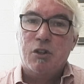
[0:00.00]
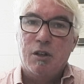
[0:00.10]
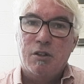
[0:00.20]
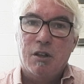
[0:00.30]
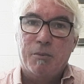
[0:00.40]

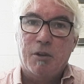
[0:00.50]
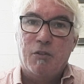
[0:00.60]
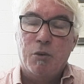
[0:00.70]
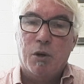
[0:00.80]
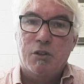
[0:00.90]
attempt
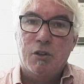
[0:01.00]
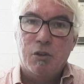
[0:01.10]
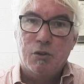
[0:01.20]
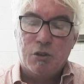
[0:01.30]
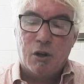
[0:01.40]
if you want to
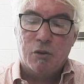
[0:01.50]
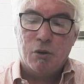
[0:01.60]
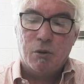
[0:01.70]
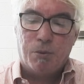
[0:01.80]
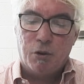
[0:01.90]
do so
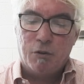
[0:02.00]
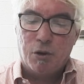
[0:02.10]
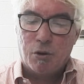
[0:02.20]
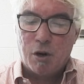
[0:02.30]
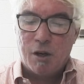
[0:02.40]
to improve
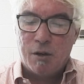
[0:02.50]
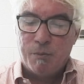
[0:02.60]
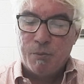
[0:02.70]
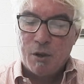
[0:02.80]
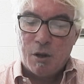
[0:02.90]
your grade.
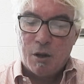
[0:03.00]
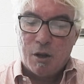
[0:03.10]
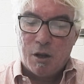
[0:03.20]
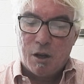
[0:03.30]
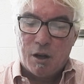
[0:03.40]

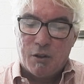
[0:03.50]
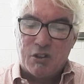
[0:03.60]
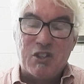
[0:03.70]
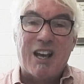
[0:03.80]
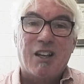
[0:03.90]
The
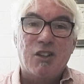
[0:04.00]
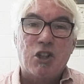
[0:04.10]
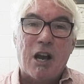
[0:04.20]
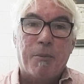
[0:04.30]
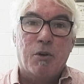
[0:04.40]
second
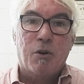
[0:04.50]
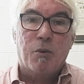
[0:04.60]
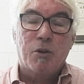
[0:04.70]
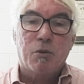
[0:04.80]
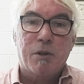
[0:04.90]
chapter,
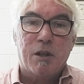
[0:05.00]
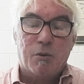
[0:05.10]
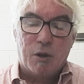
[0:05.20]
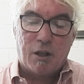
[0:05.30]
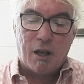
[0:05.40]
which will be
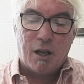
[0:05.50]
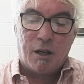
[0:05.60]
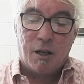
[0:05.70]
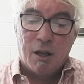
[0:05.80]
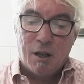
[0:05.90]
in week 8,
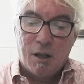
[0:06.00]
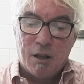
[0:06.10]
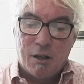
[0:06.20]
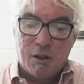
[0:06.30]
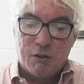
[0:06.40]

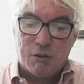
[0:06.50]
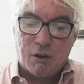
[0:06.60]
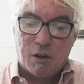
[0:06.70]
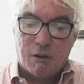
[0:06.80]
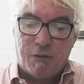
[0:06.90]
is
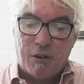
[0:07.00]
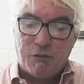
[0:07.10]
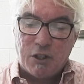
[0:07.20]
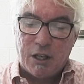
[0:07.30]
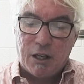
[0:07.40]

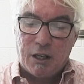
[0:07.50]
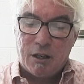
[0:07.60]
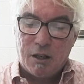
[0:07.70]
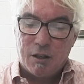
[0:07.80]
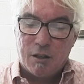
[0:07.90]

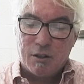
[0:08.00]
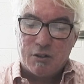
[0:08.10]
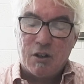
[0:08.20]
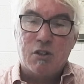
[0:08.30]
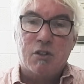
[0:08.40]
15
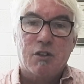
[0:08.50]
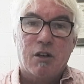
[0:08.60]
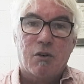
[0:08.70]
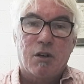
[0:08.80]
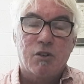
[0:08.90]
decisions
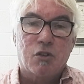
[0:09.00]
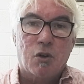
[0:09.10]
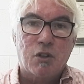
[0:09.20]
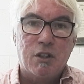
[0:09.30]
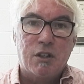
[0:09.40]
under
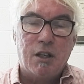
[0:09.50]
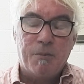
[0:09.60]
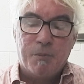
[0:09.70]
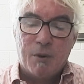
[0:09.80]
uncertainty.